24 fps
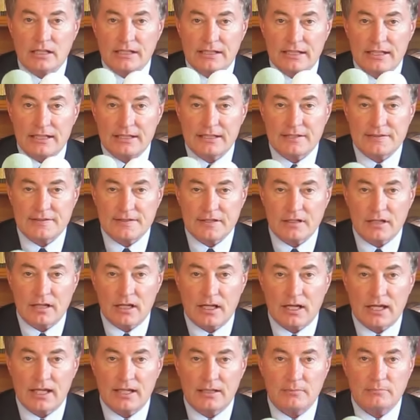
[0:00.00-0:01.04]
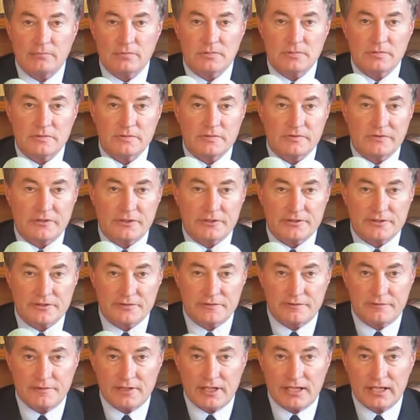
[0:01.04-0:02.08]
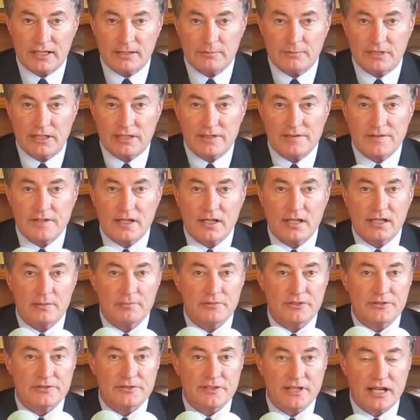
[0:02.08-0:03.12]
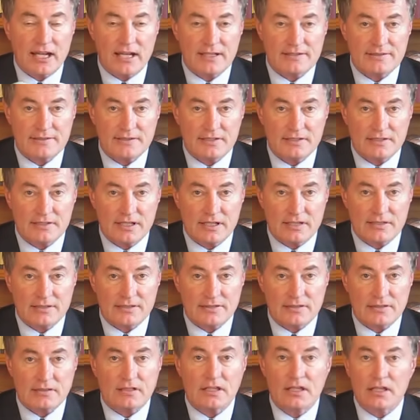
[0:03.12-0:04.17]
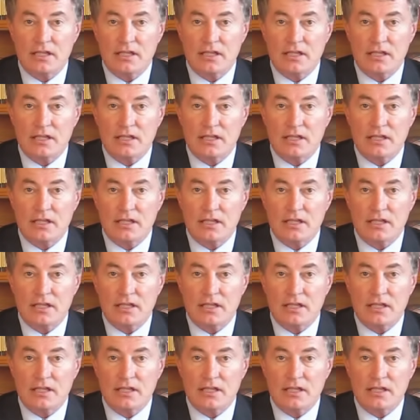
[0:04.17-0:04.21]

Anytime there's a flame, anytime there's an oxidation,